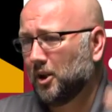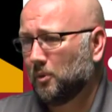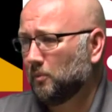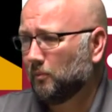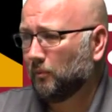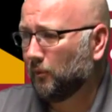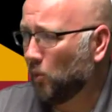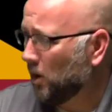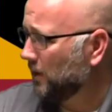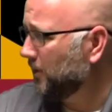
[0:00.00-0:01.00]

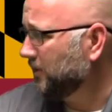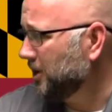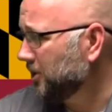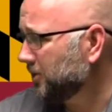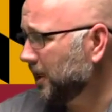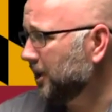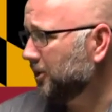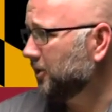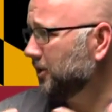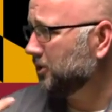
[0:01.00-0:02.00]
40, 50 years
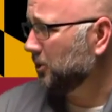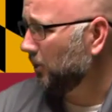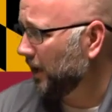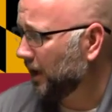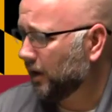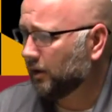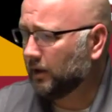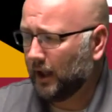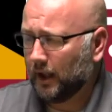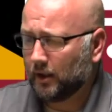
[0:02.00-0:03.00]
later, it's still
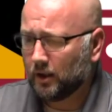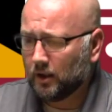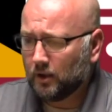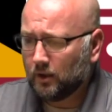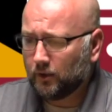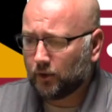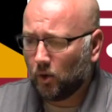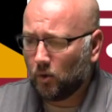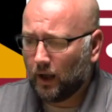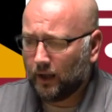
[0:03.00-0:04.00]
there. And
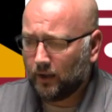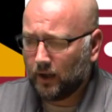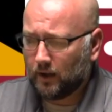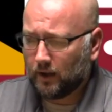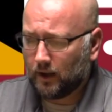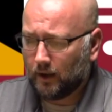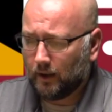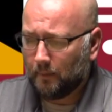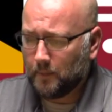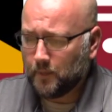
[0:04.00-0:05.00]
so I think
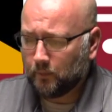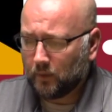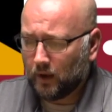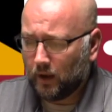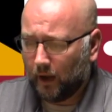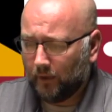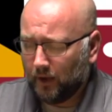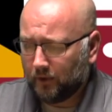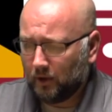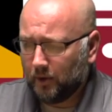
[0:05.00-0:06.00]

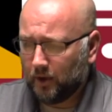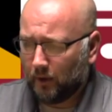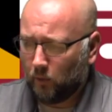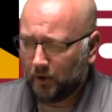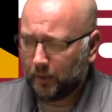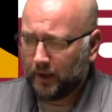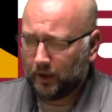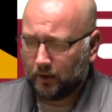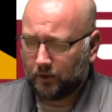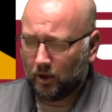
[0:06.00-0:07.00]
it's going to be good. Once
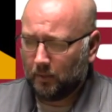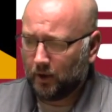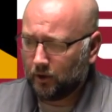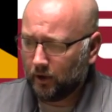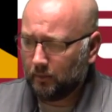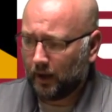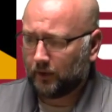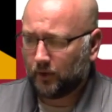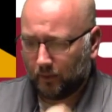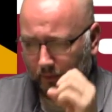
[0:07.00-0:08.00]
it's going to be a good
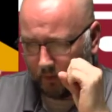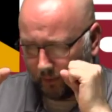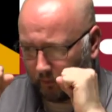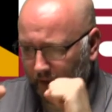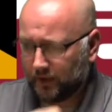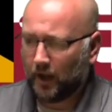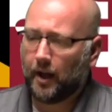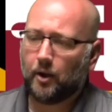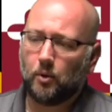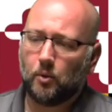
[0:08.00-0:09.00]
mix of
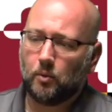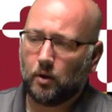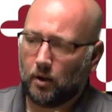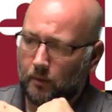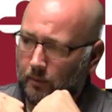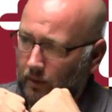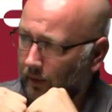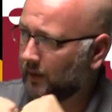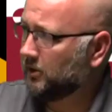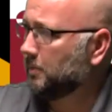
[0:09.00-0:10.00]
retail, of
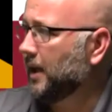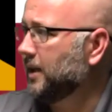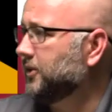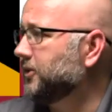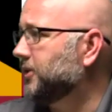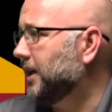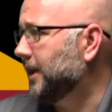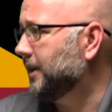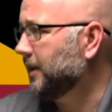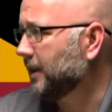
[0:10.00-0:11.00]
living space,
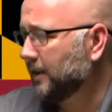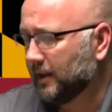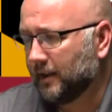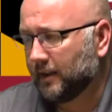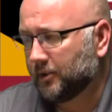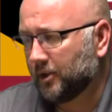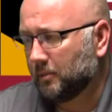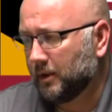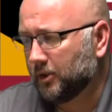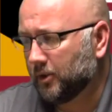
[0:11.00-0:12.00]
and I think it's
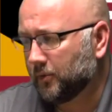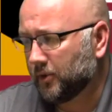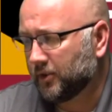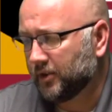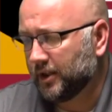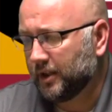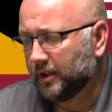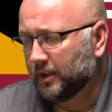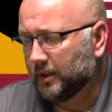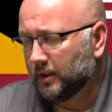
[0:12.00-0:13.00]
going to be good for the
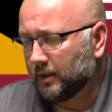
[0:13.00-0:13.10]
city